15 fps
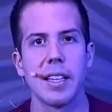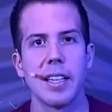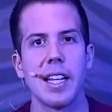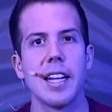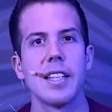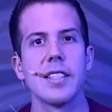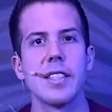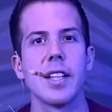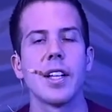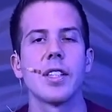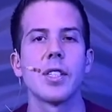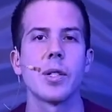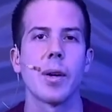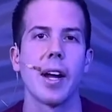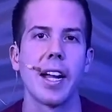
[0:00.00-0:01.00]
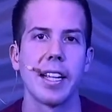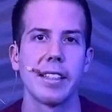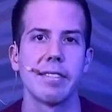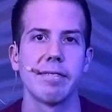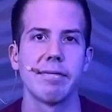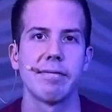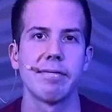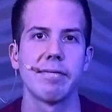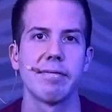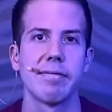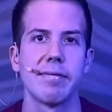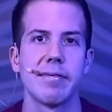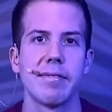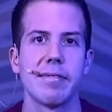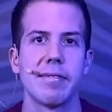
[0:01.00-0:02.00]
that is not trying
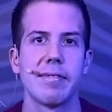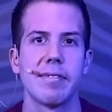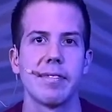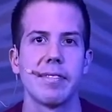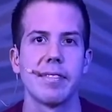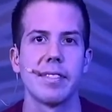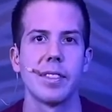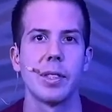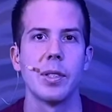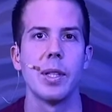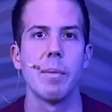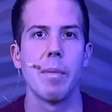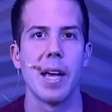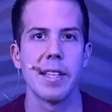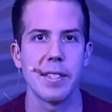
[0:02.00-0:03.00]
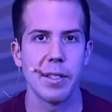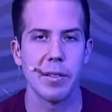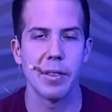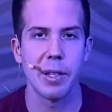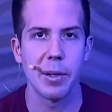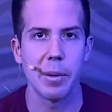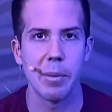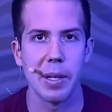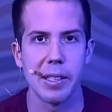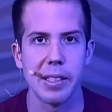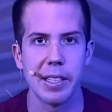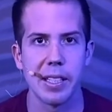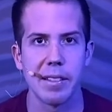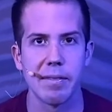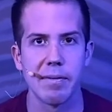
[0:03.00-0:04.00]
to the best of their
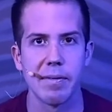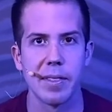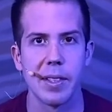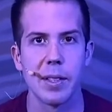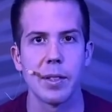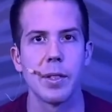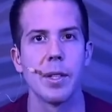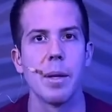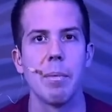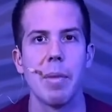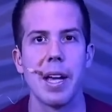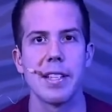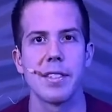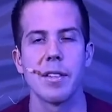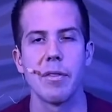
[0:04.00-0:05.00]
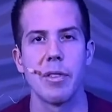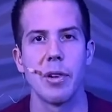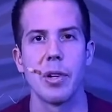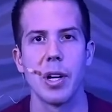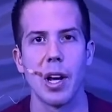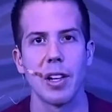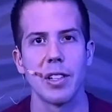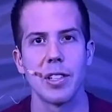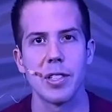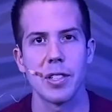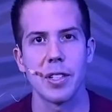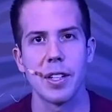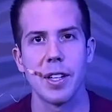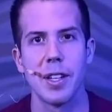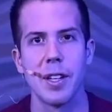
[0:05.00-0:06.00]
ability, to the best of their knowledge,
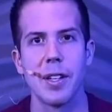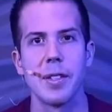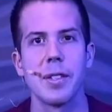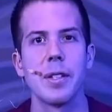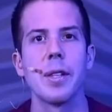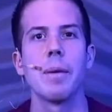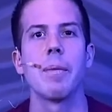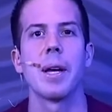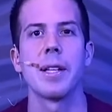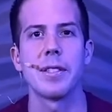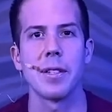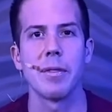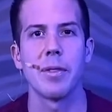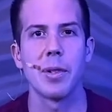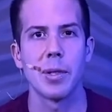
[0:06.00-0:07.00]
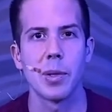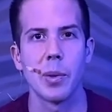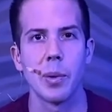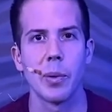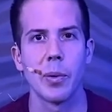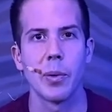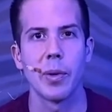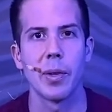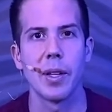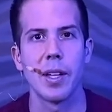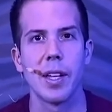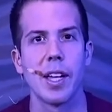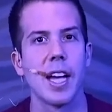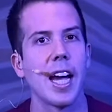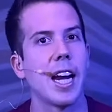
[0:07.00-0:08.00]
to the best of their tools.
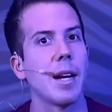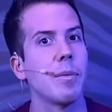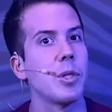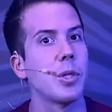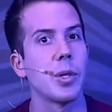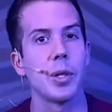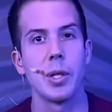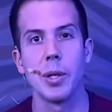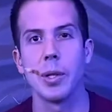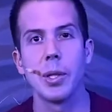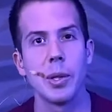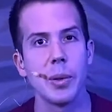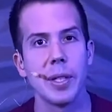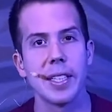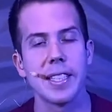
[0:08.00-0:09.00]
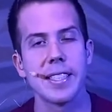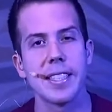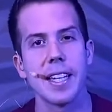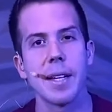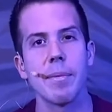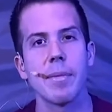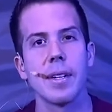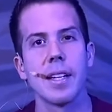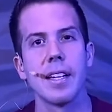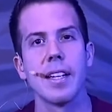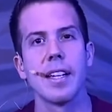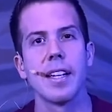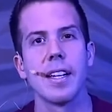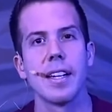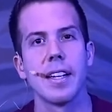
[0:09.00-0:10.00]
And I'm sure you're doing the same,
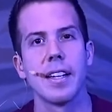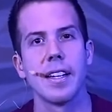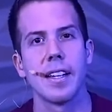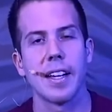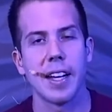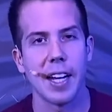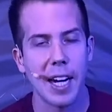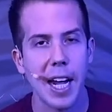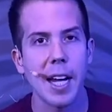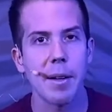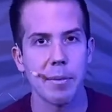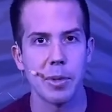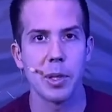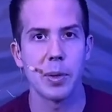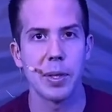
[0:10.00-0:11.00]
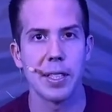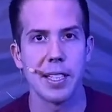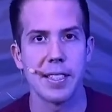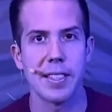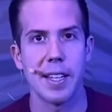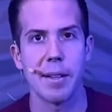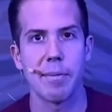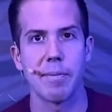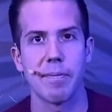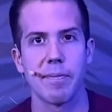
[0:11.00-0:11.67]
and I am doing the same.